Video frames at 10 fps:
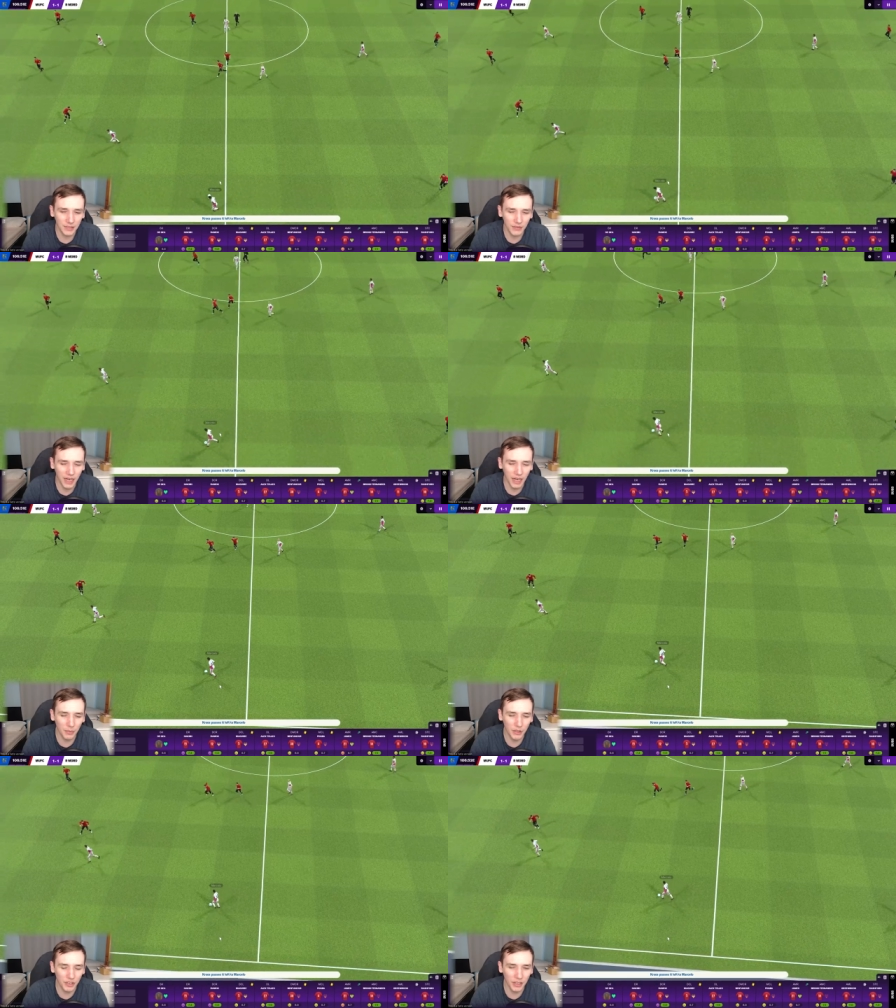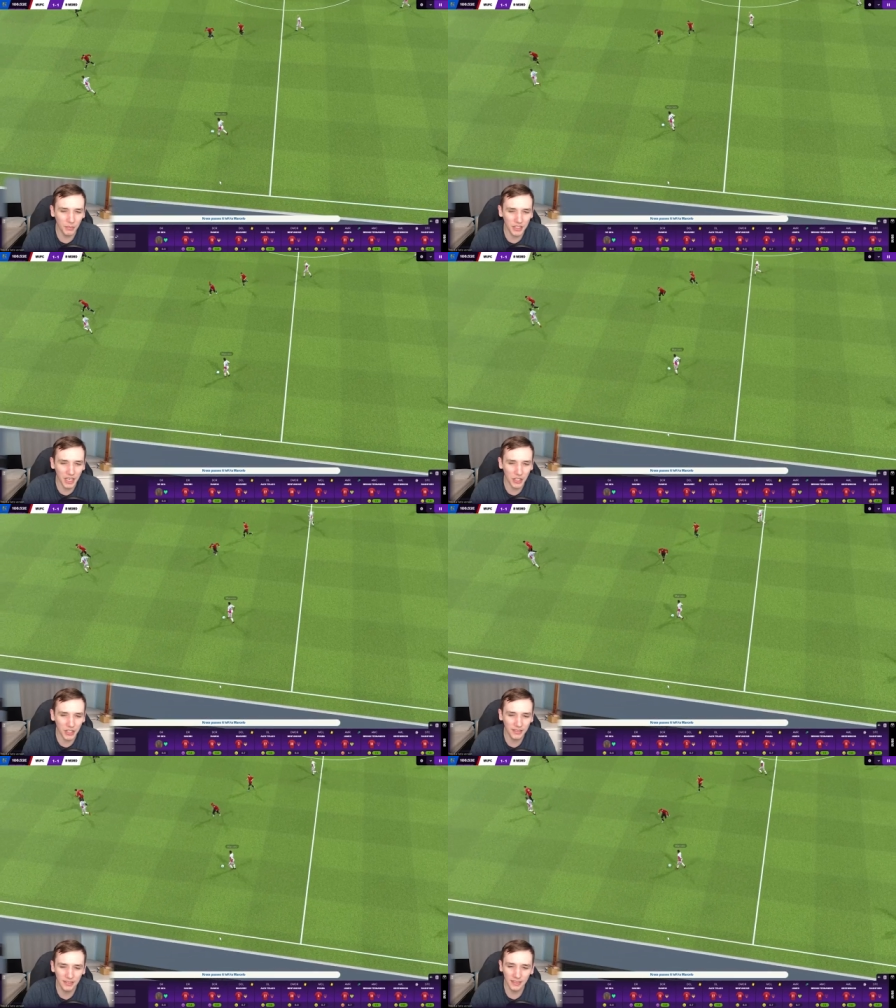Real Madrid in
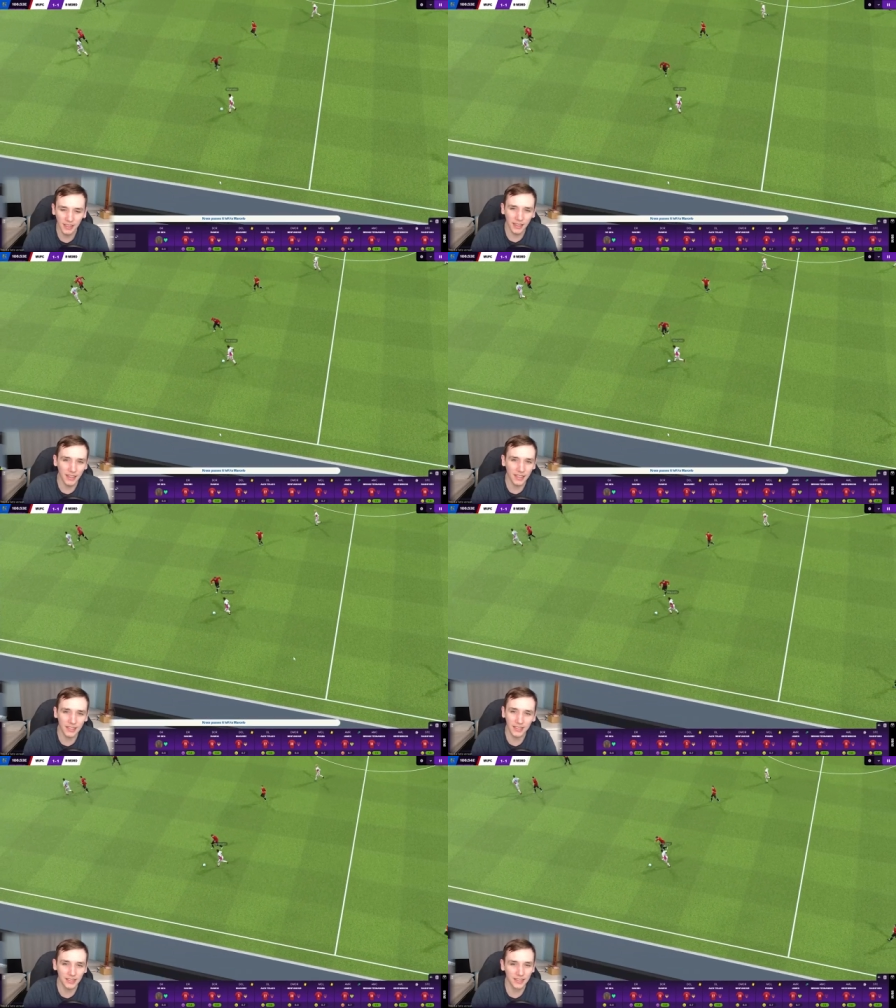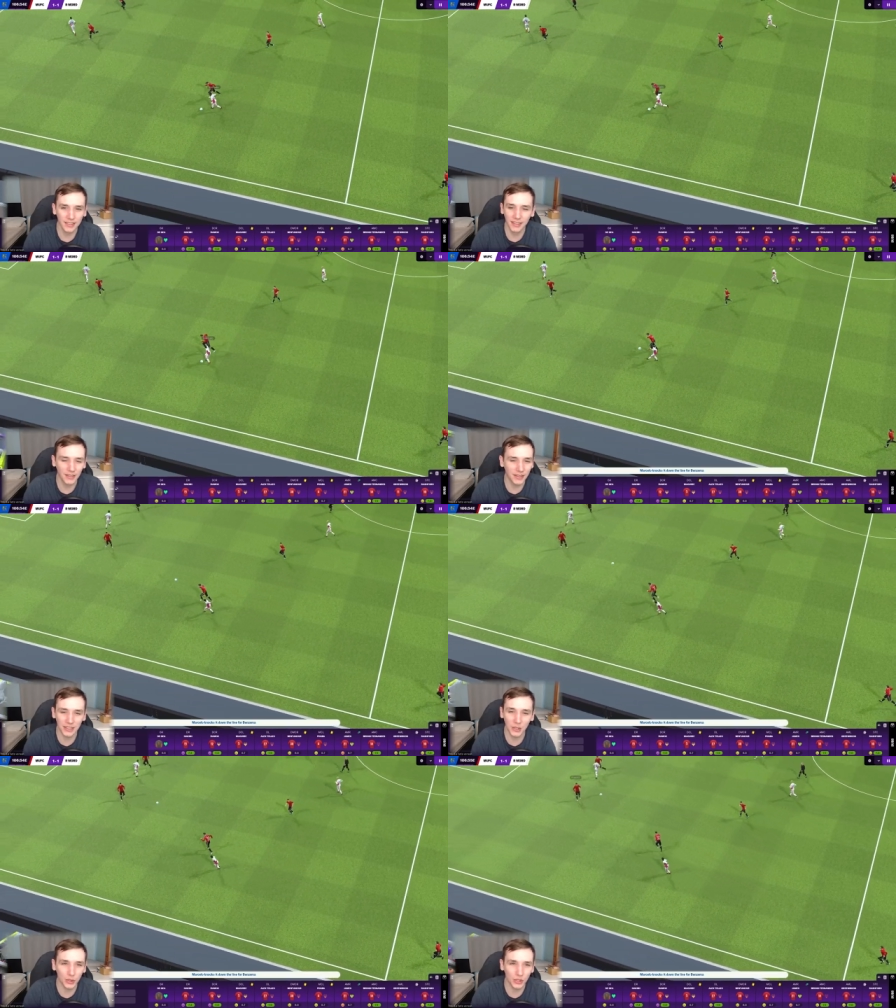possession this this
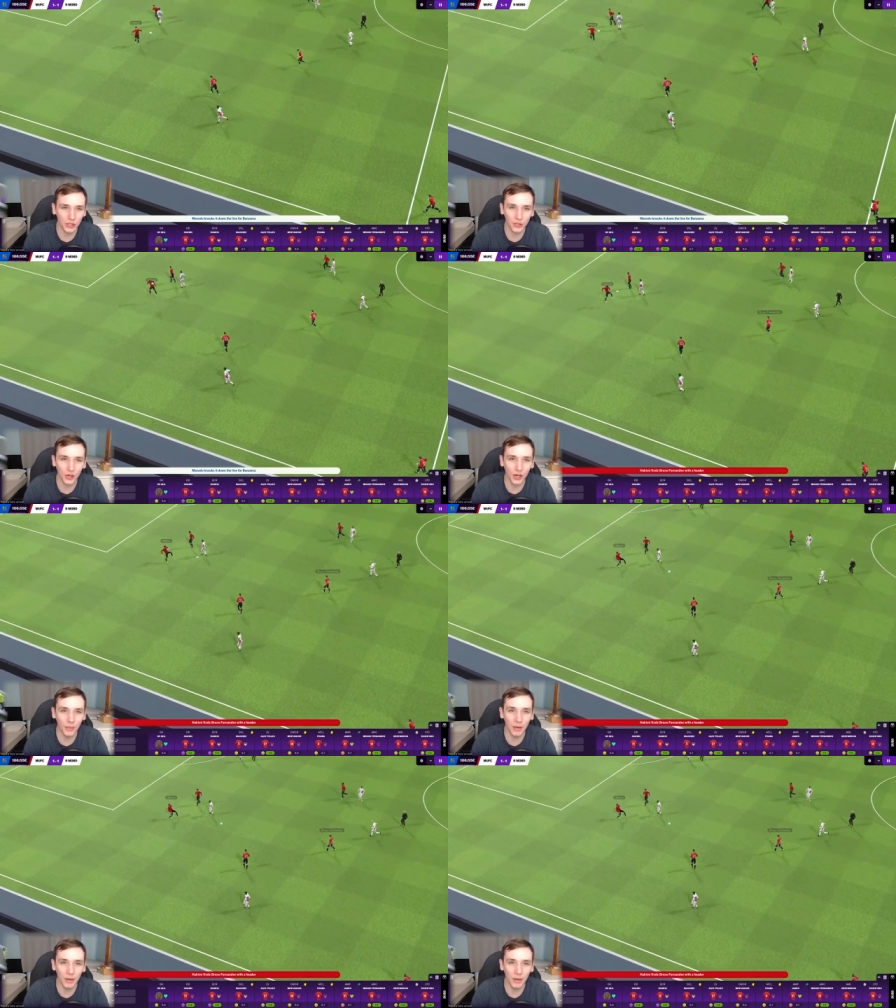could destroy me.